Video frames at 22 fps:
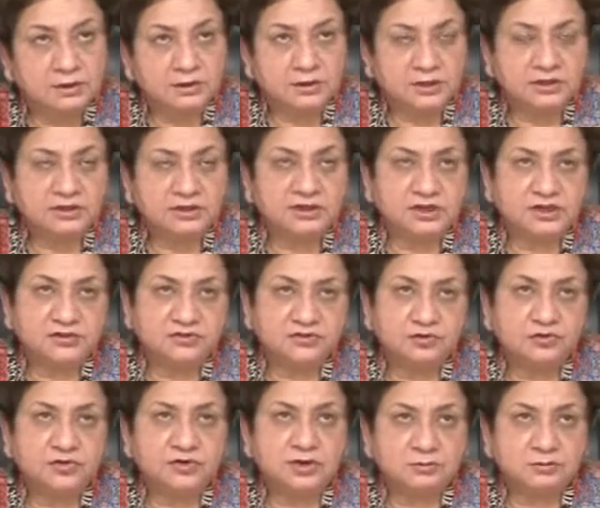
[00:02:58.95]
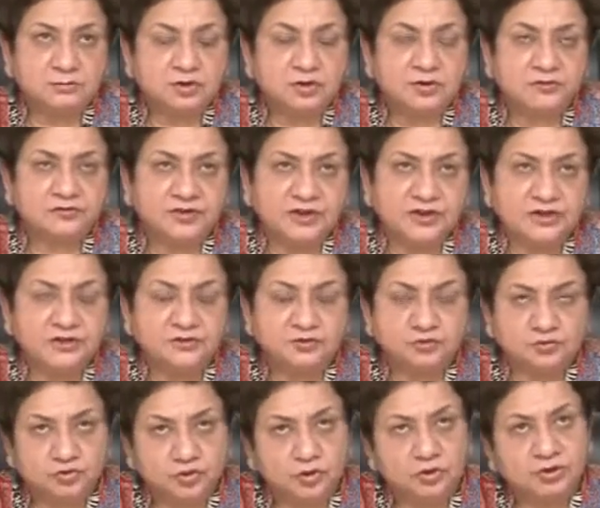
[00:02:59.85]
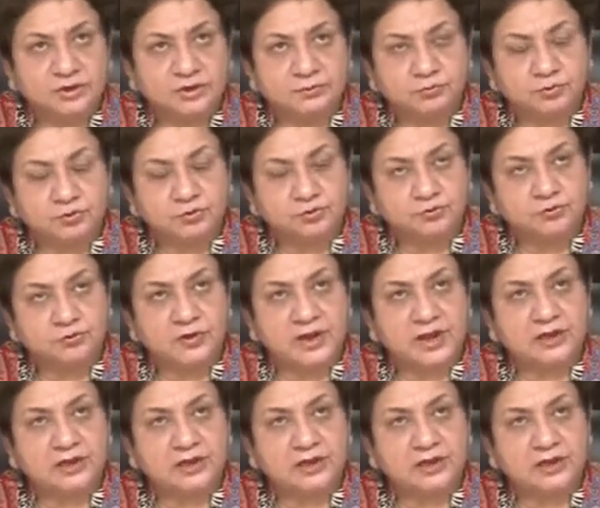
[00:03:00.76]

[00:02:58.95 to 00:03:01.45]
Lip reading: In case your number of eggs do not improve